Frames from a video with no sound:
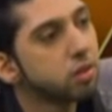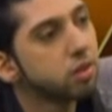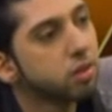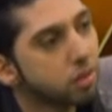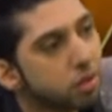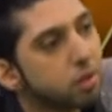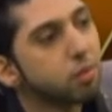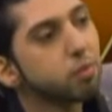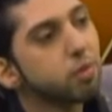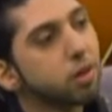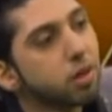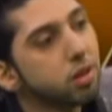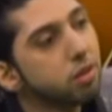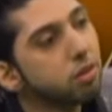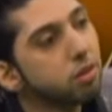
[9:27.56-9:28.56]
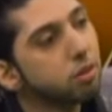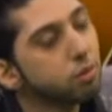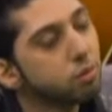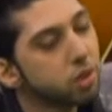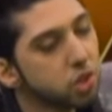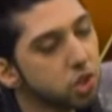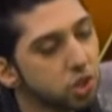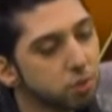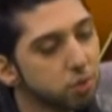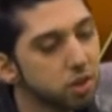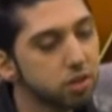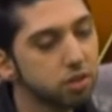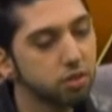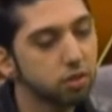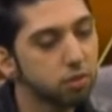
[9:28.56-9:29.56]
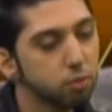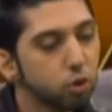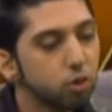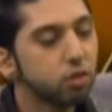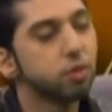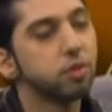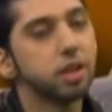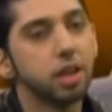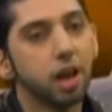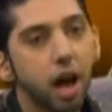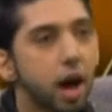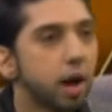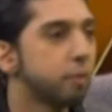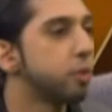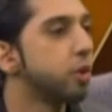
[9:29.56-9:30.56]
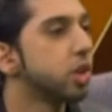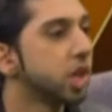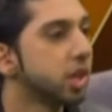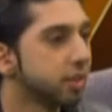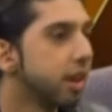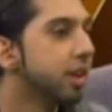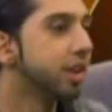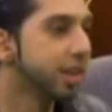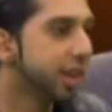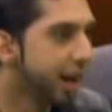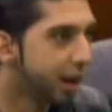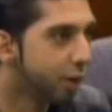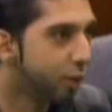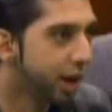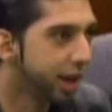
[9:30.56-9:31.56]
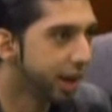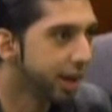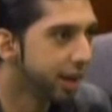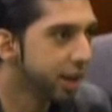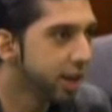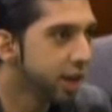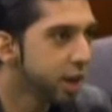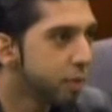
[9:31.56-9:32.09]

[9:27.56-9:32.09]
And you know, you mentioned, because most of the art projects are DIY.